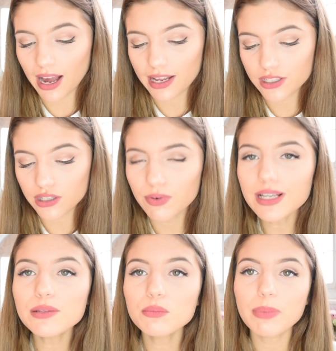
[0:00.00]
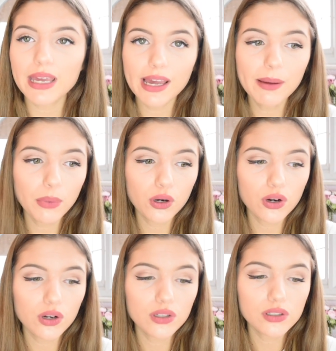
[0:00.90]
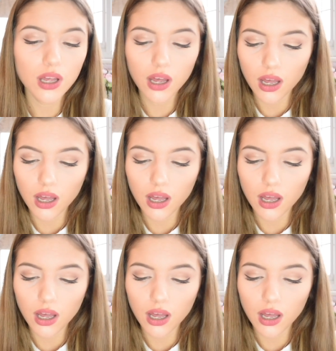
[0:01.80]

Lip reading: and the reason being because